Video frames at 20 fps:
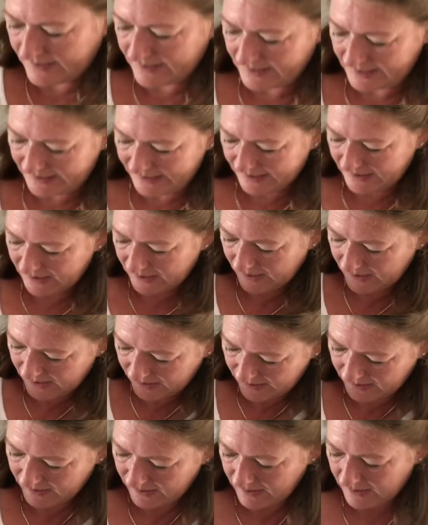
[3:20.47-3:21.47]
knead.
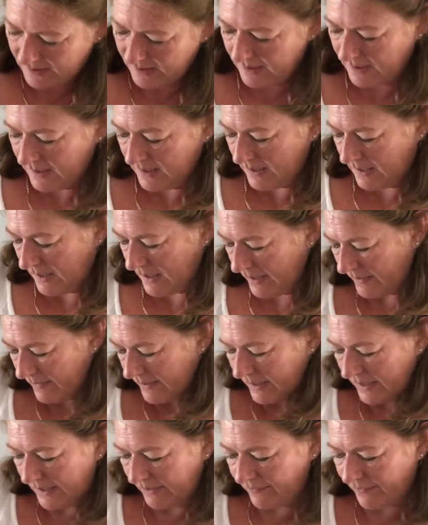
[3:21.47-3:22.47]
And
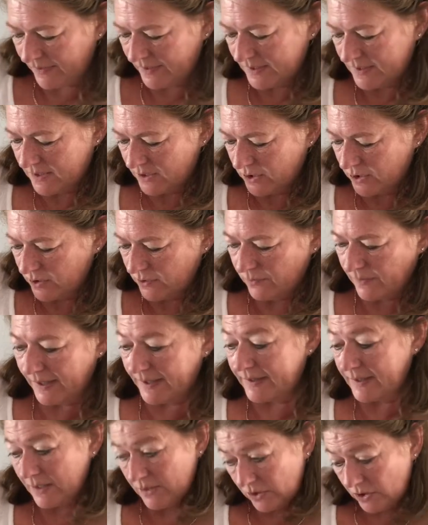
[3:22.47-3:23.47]
then if it is too wet,
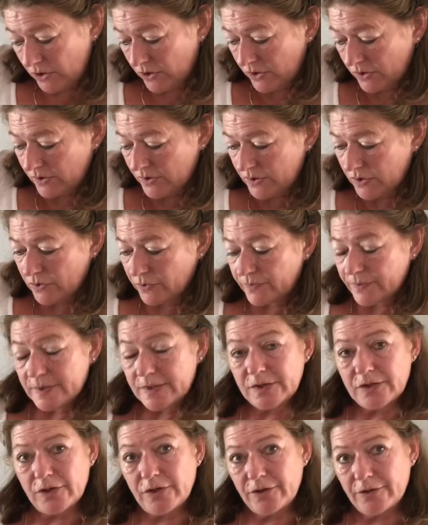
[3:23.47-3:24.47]
then you use your
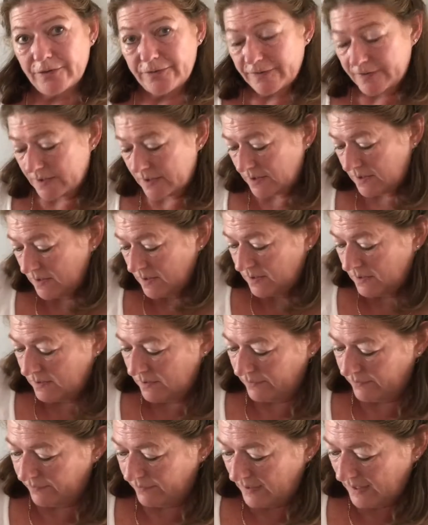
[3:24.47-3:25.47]
reserved
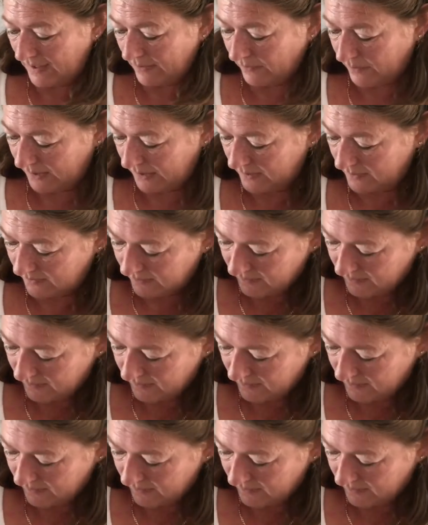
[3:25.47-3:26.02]
flour.